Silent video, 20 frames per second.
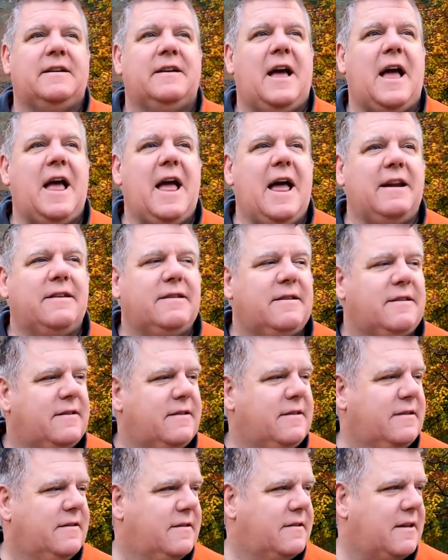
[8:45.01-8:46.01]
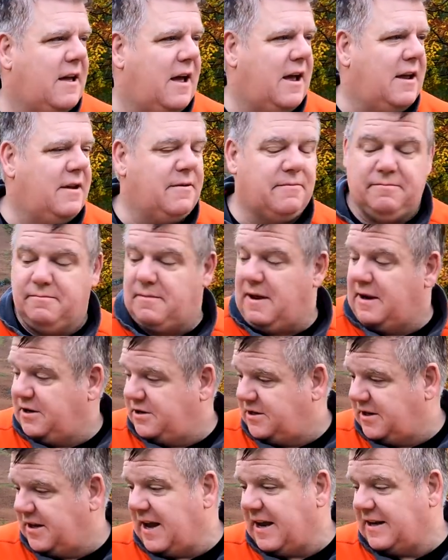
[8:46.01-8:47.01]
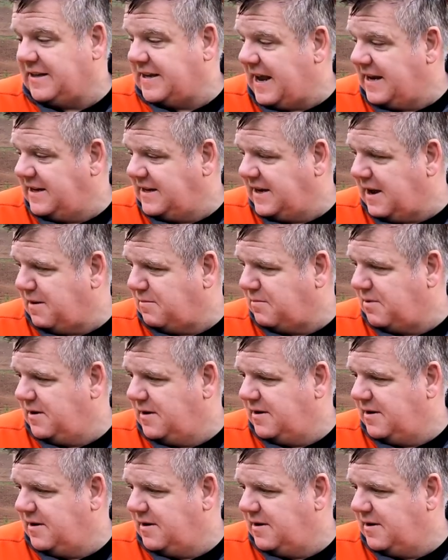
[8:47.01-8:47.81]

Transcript: head, I managed to get a tent up